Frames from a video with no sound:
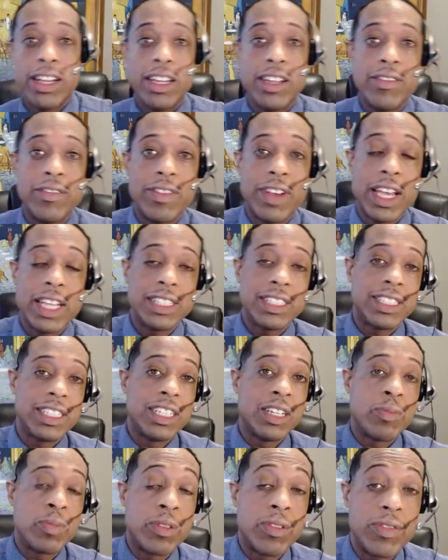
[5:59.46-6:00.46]
and invest
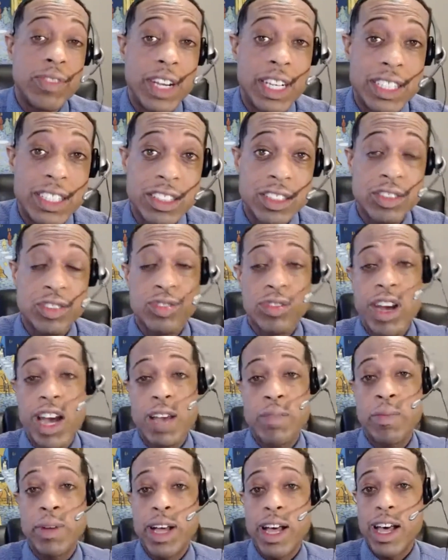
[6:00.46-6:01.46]
in a professional
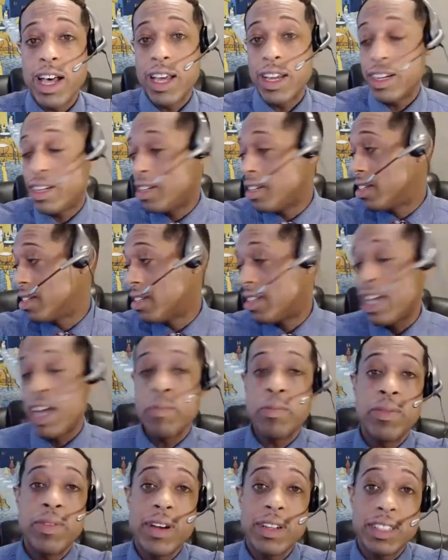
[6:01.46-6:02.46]
tripod.
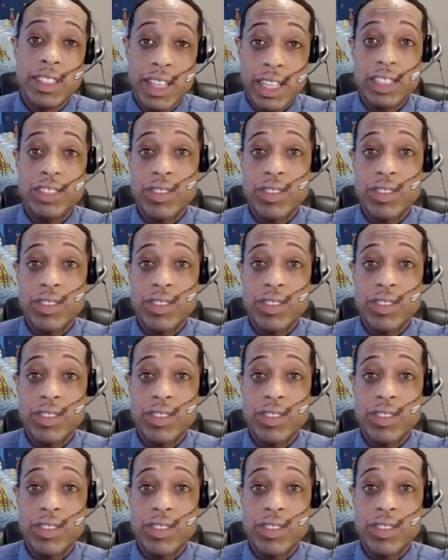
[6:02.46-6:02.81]
That